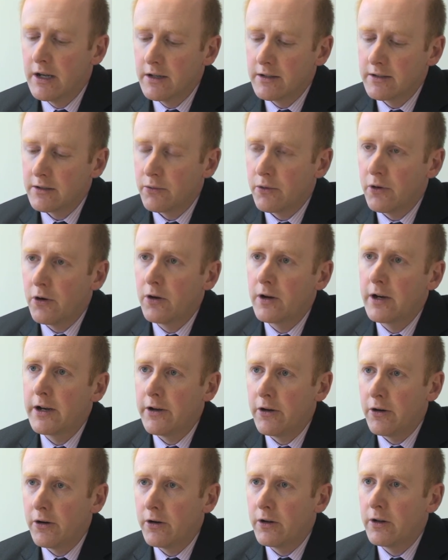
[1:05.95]
So all
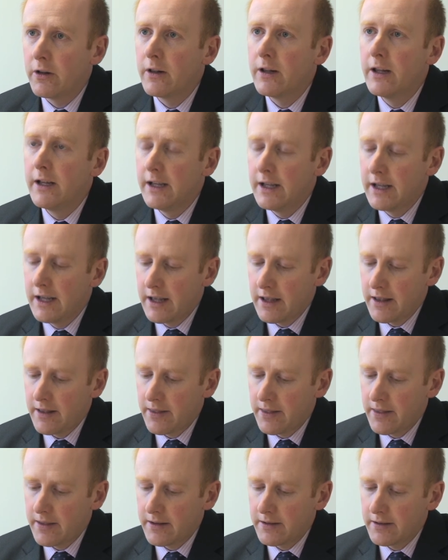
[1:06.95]
in all,
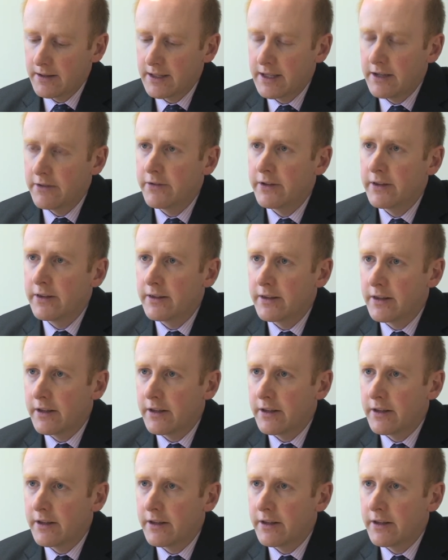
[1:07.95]
given